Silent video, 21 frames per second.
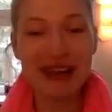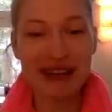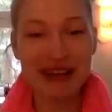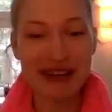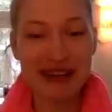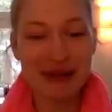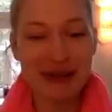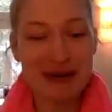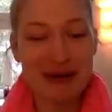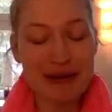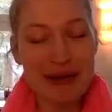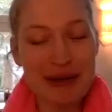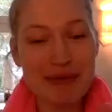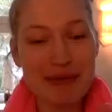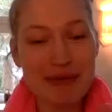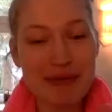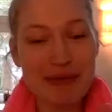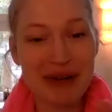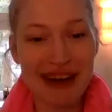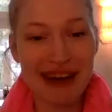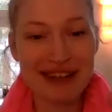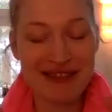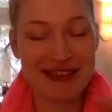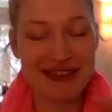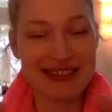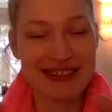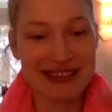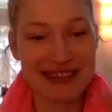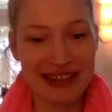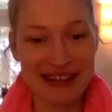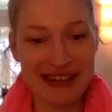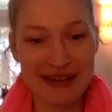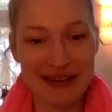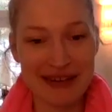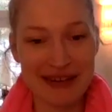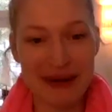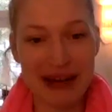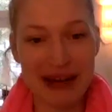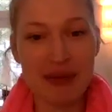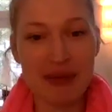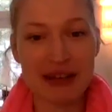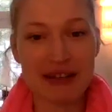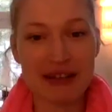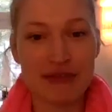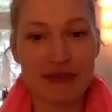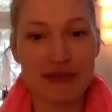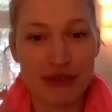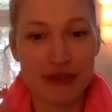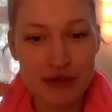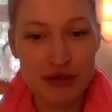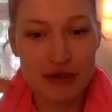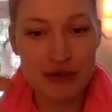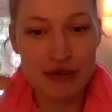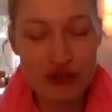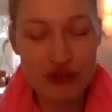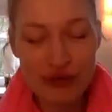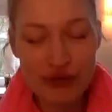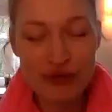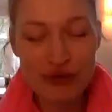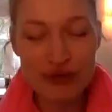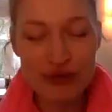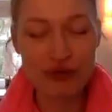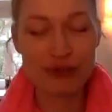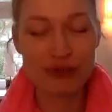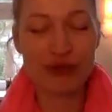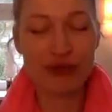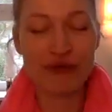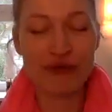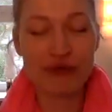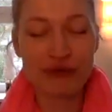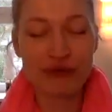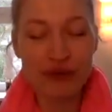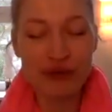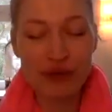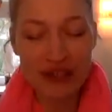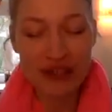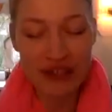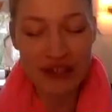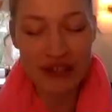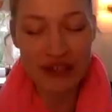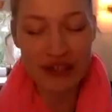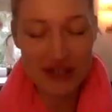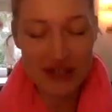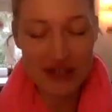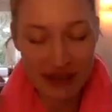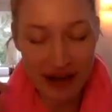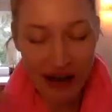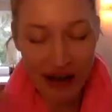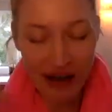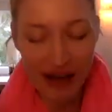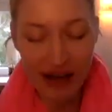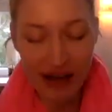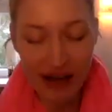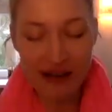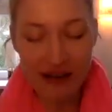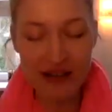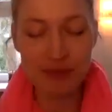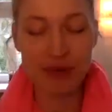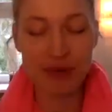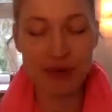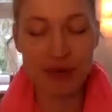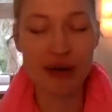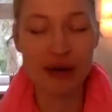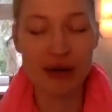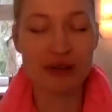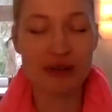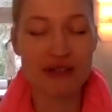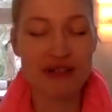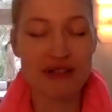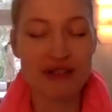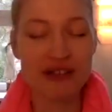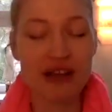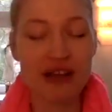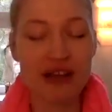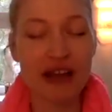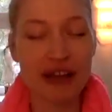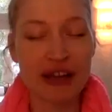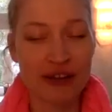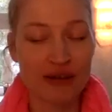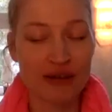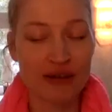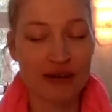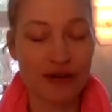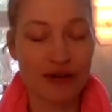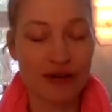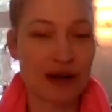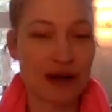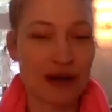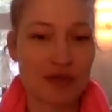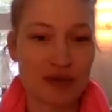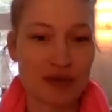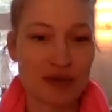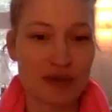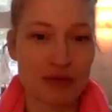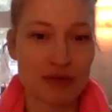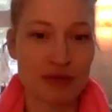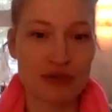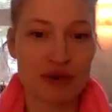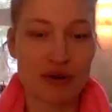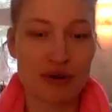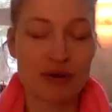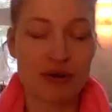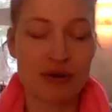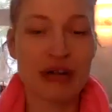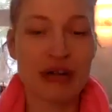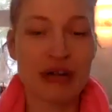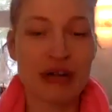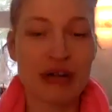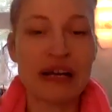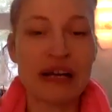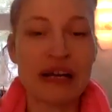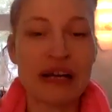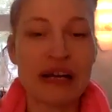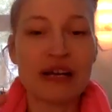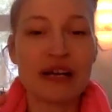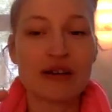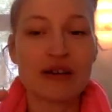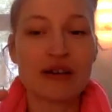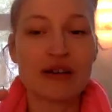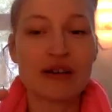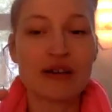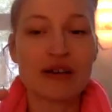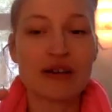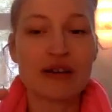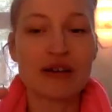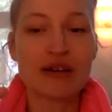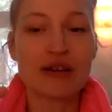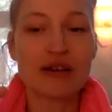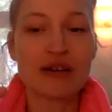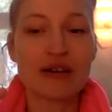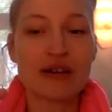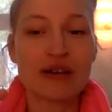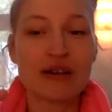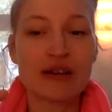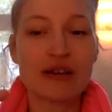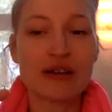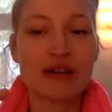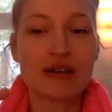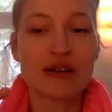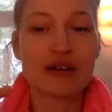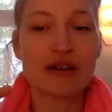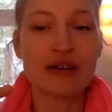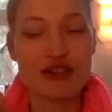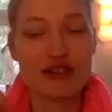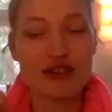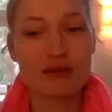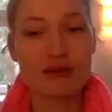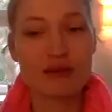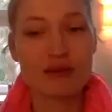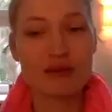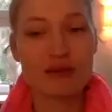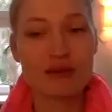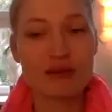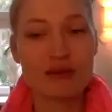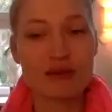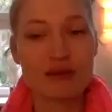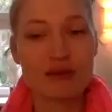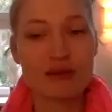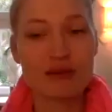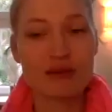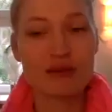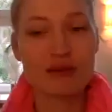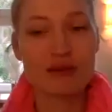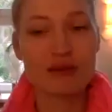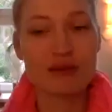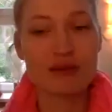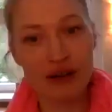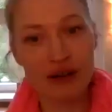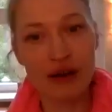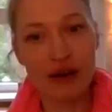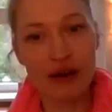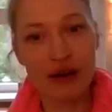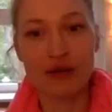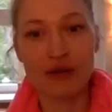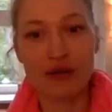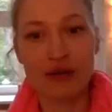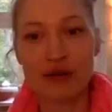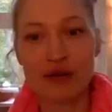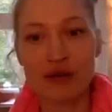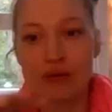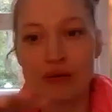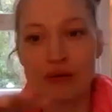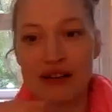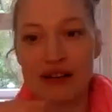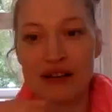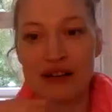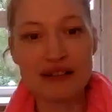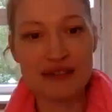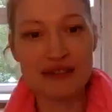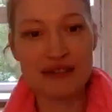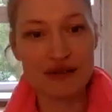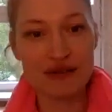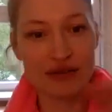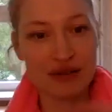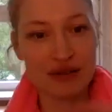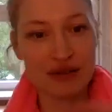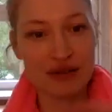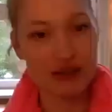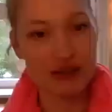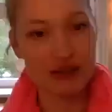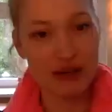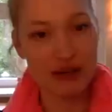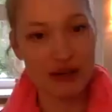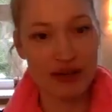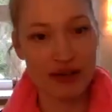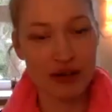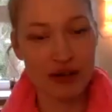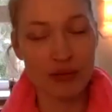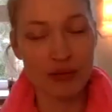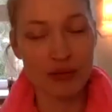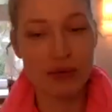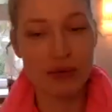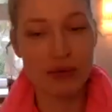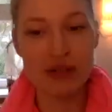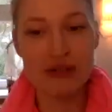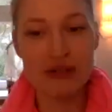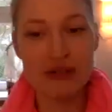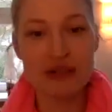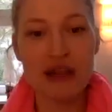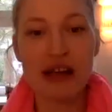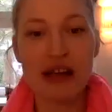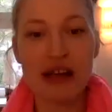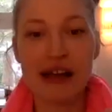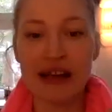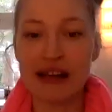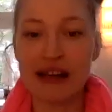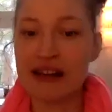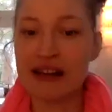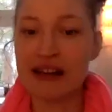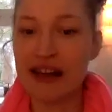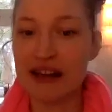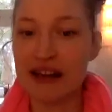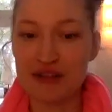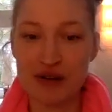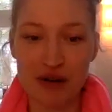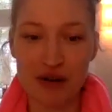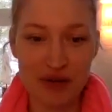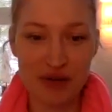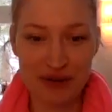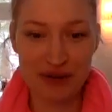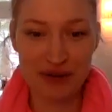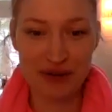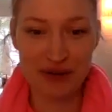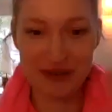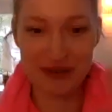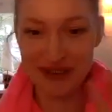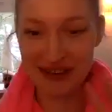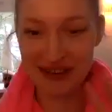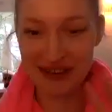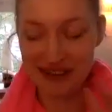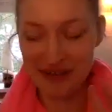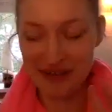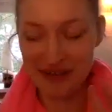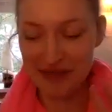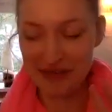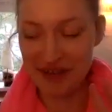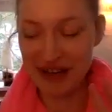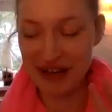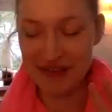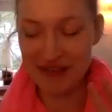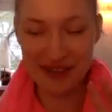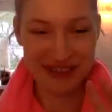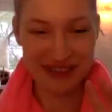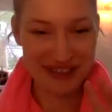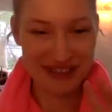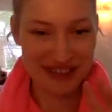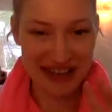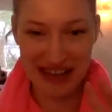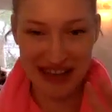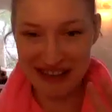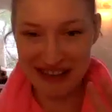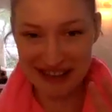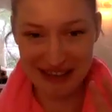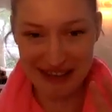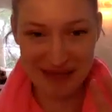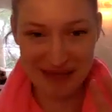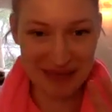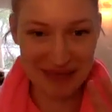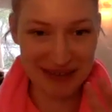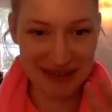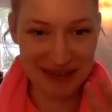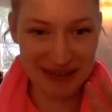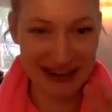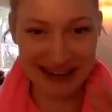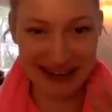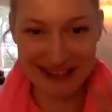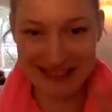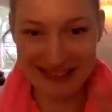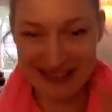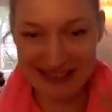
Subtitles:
You will be part of this anyway, but if you choose to be fully just guided by words, you're welcome to do so. You're also welcome. The session will be recorded, so you can listen to it whenever you want and add your own favorite shaking playlist